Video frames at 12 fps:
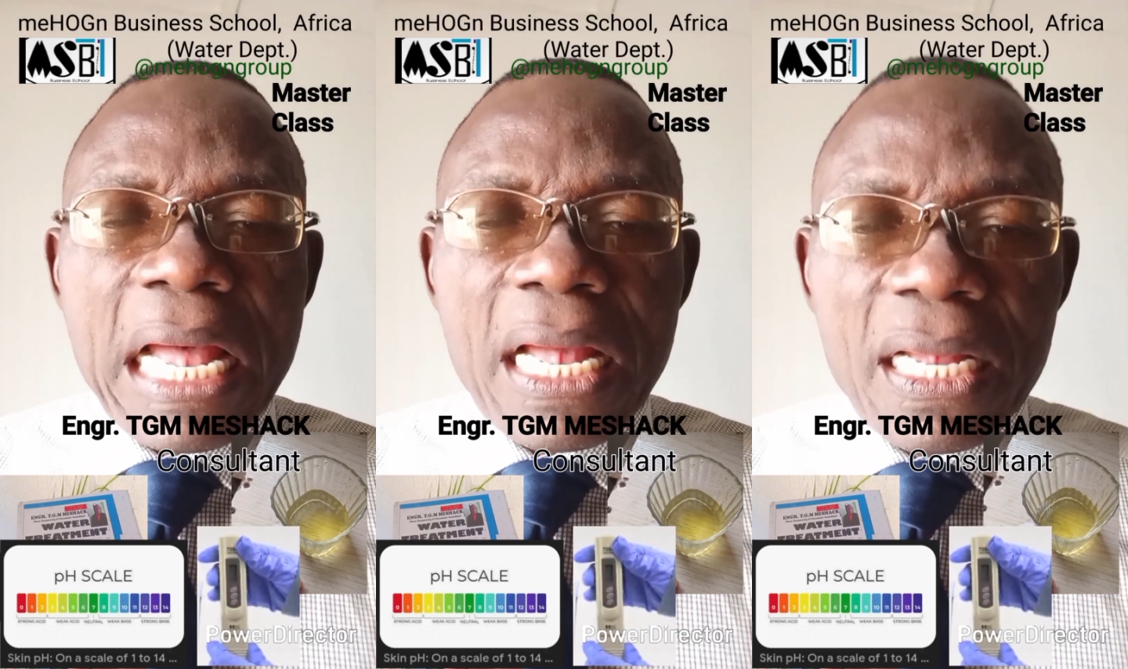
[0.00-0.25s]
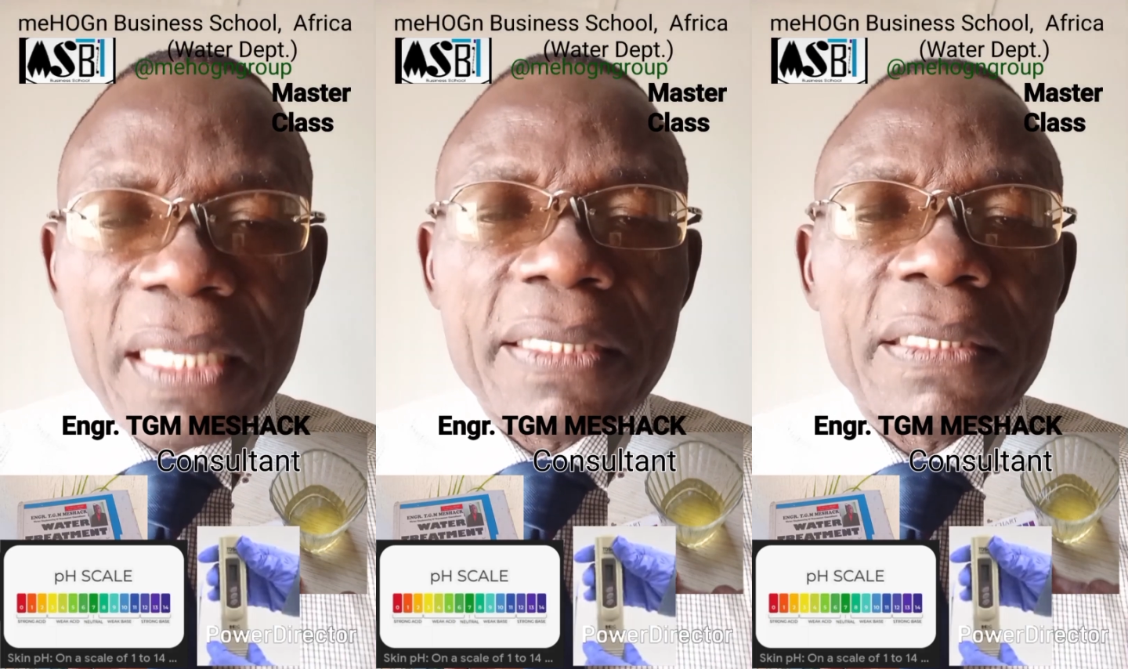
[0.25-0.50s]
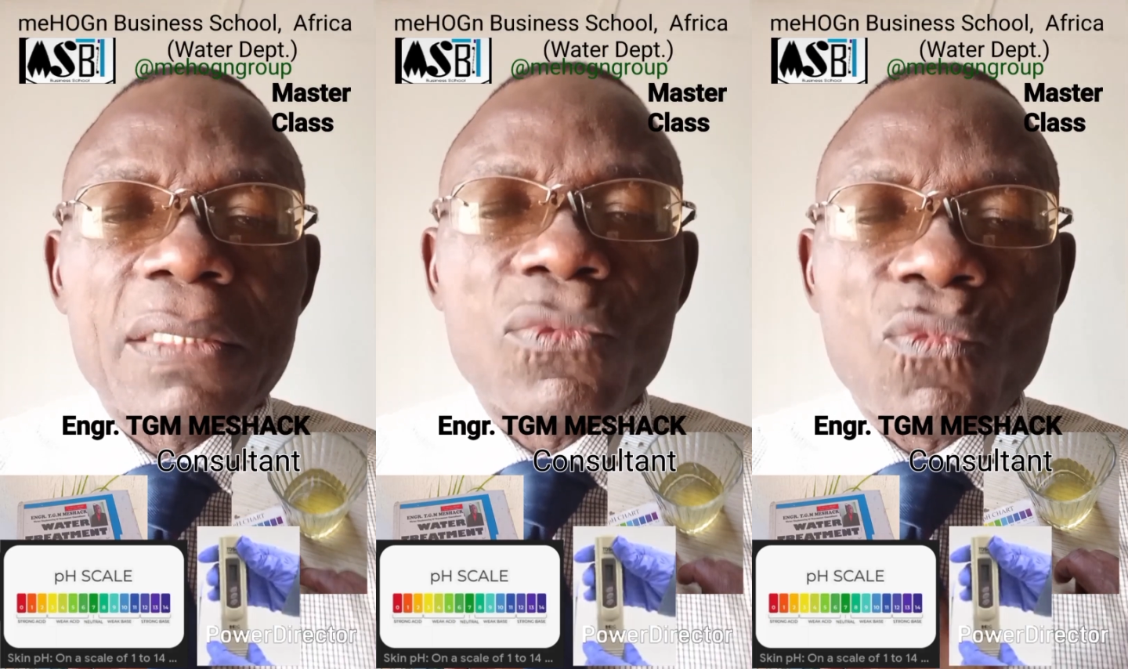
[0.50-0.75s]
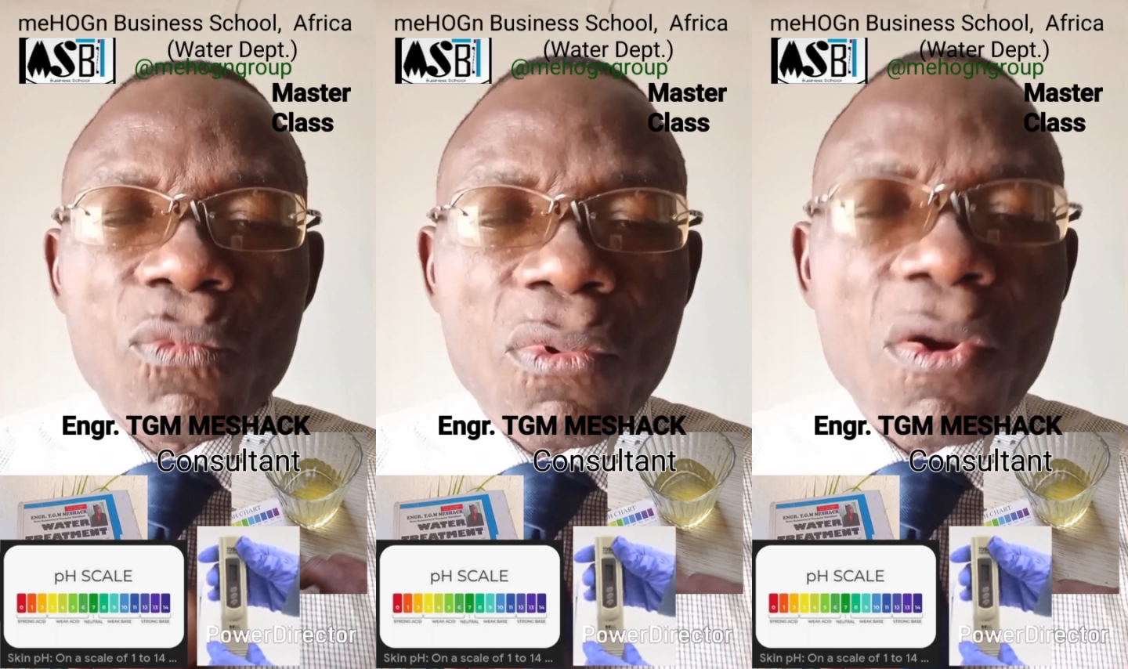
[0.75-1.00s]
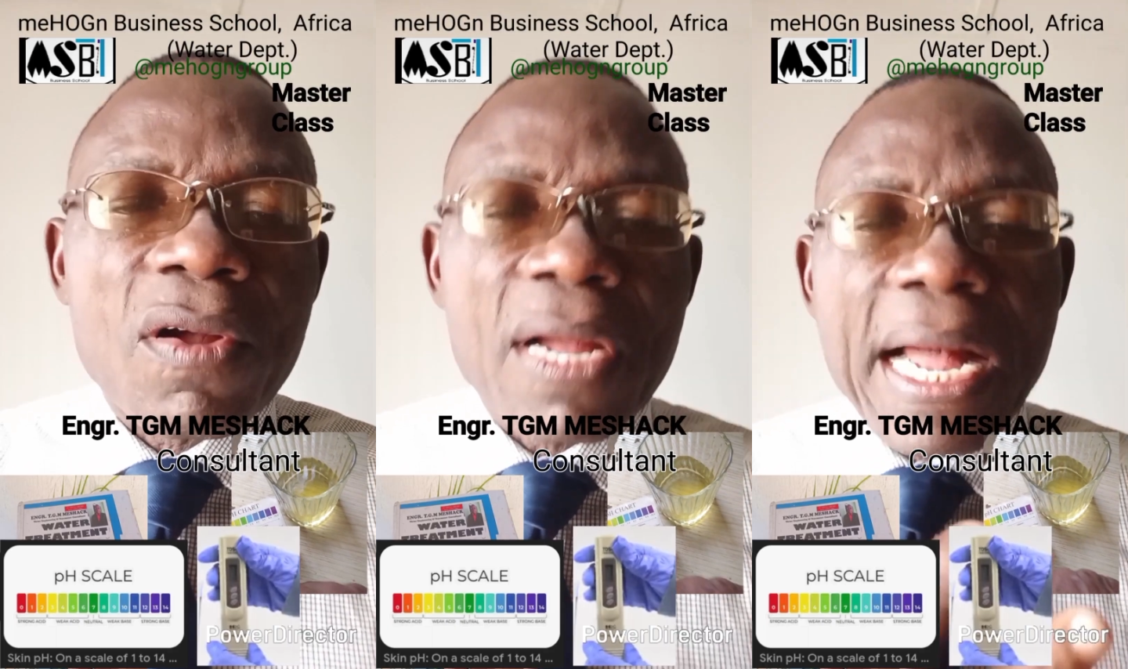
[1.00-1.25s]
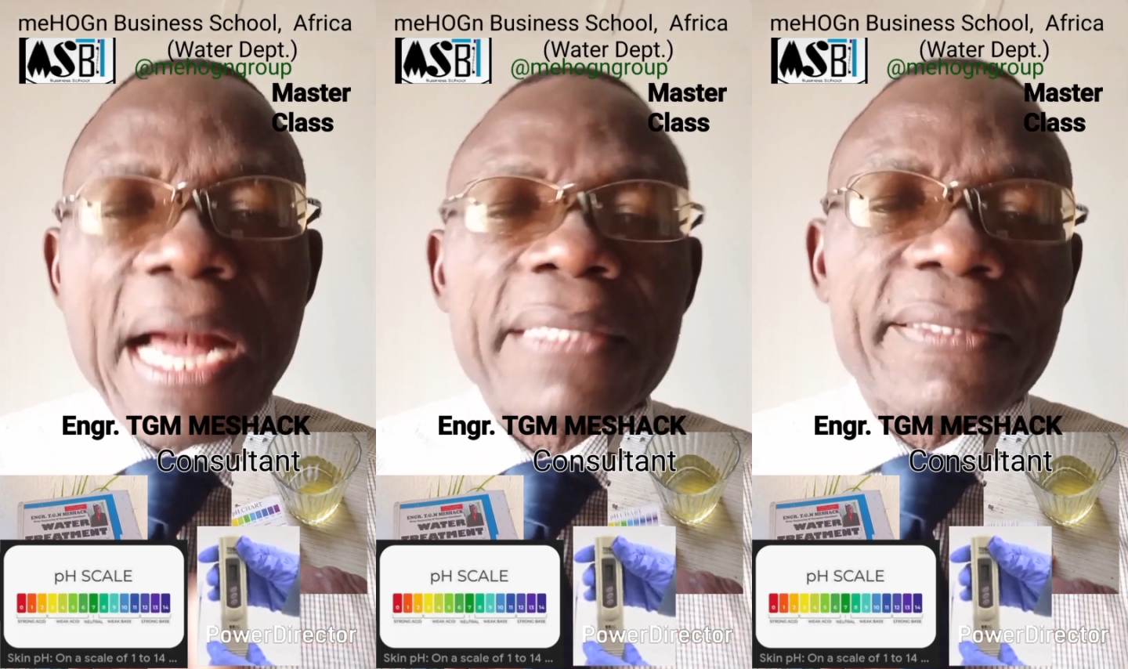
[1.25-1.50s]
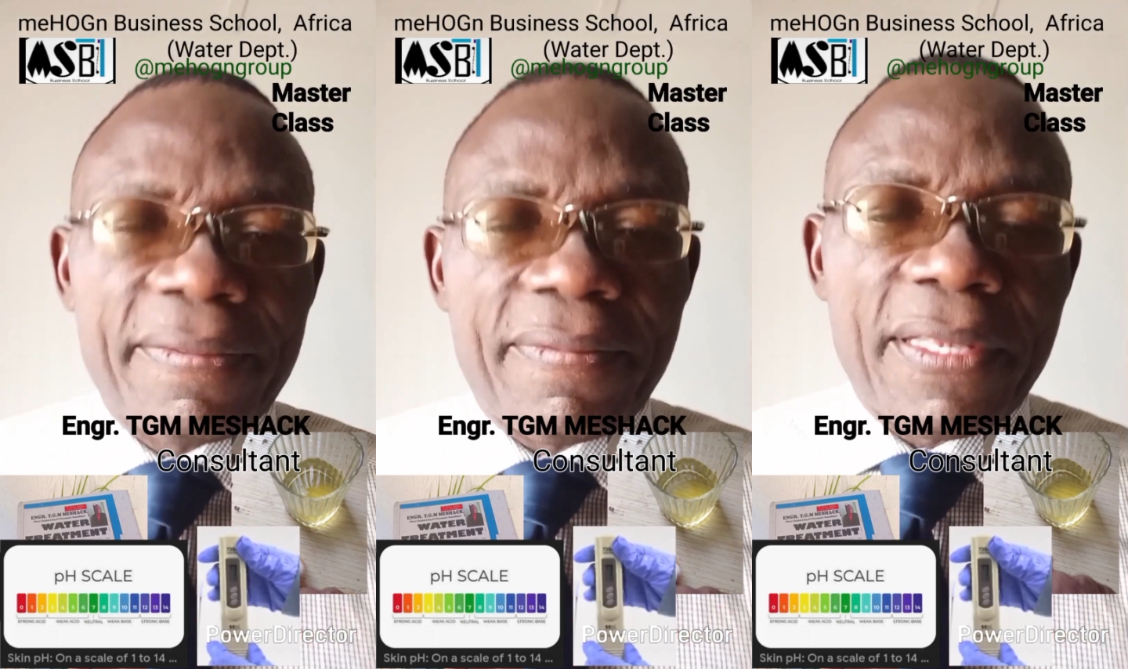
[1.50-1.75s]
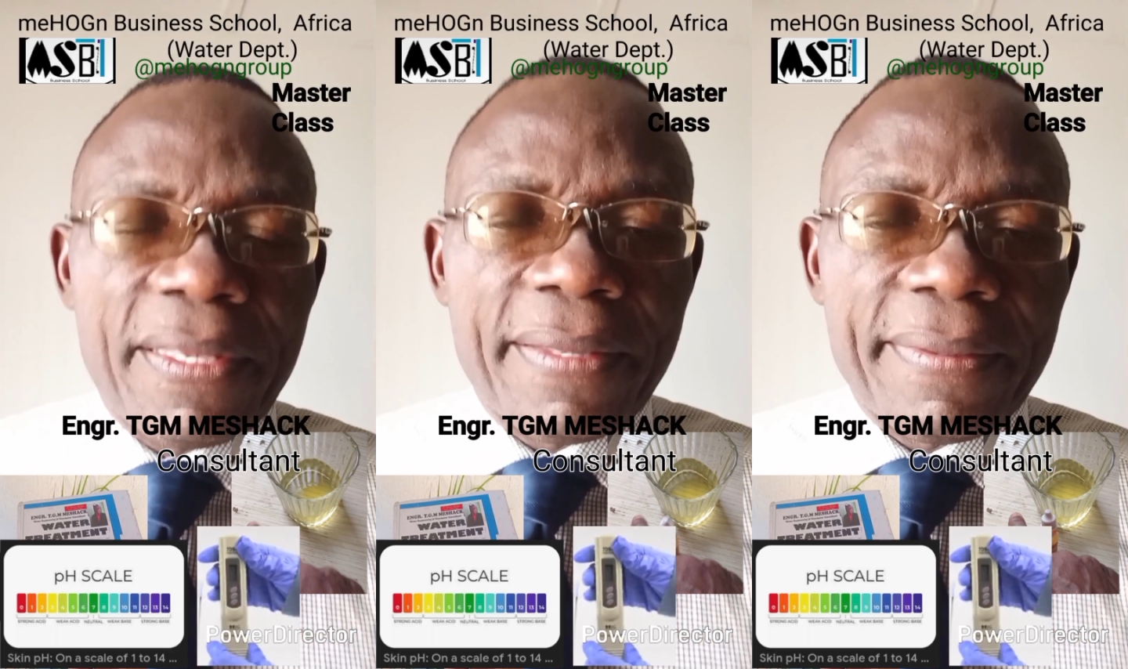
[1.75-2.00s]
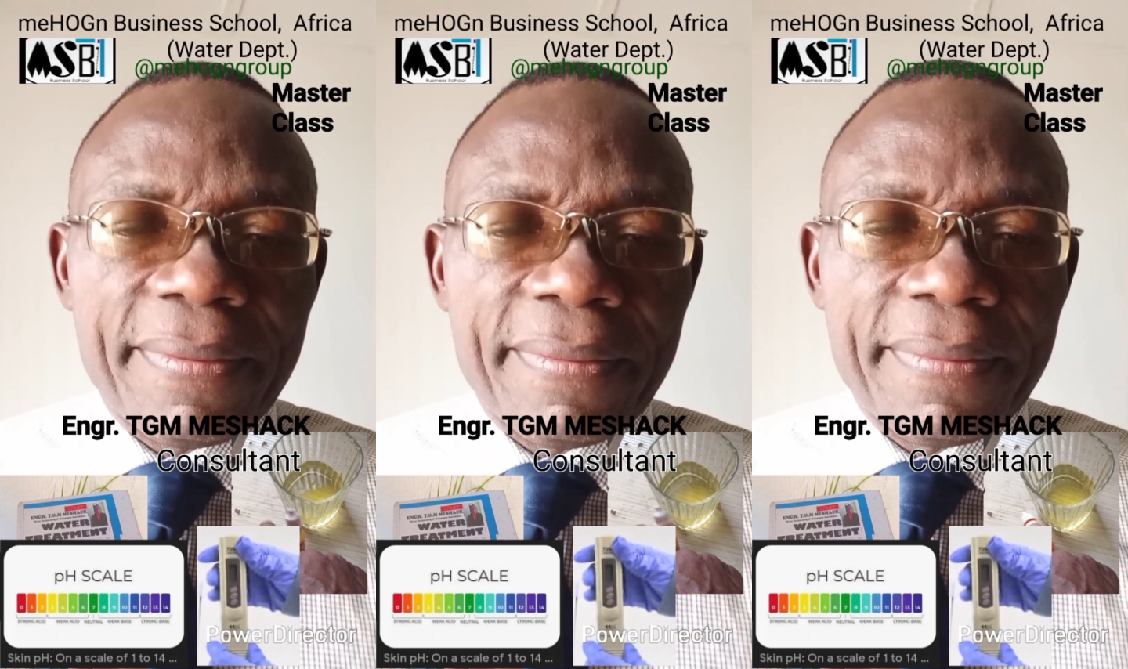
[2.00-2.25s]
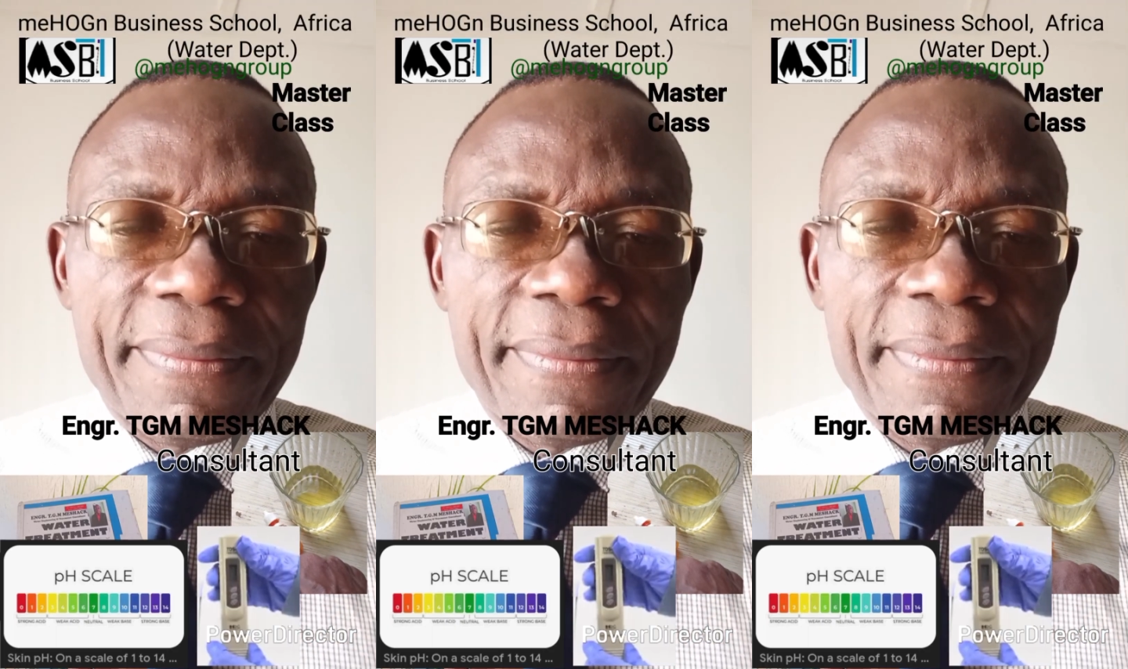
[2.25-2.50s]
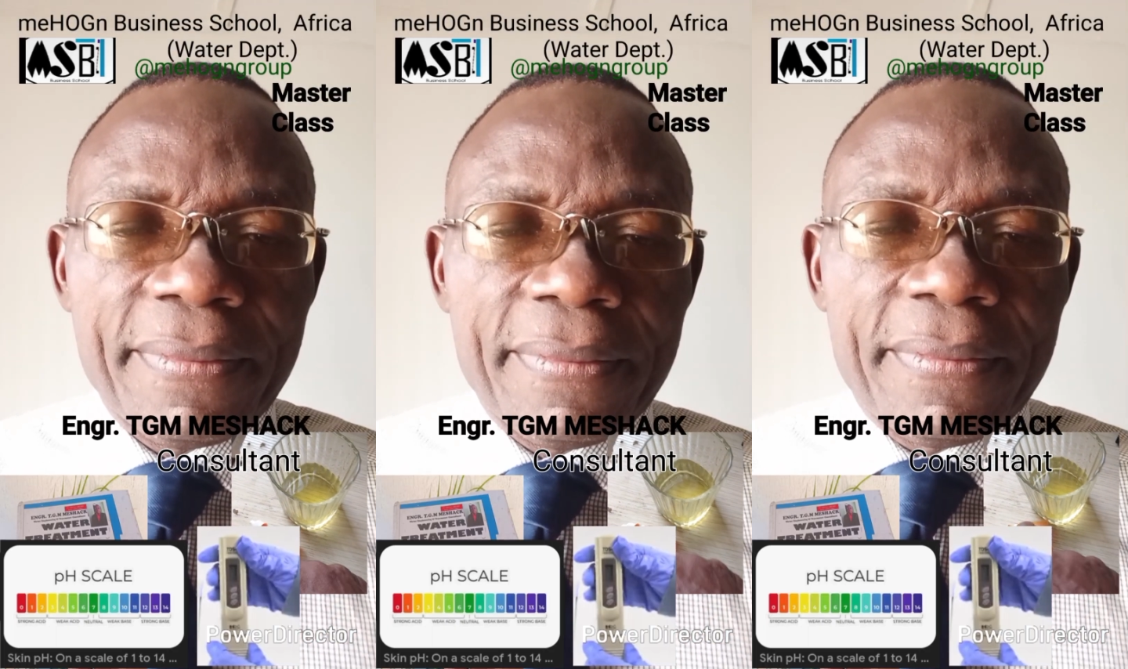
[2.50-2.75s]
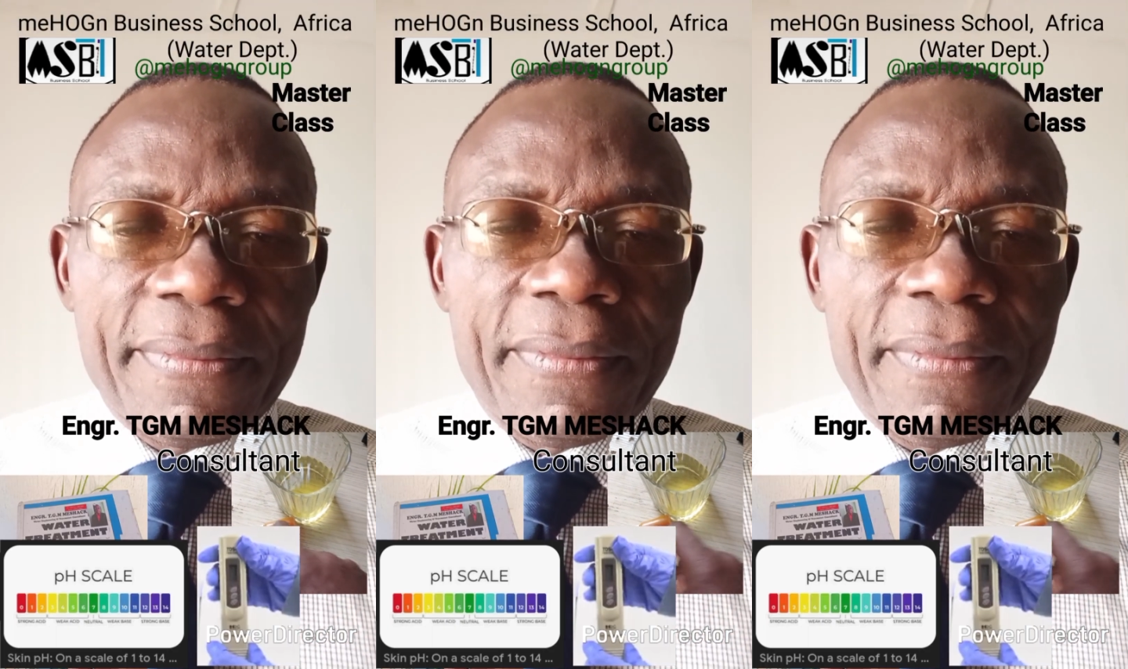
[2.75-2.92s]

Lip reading: the more alkaline the water is.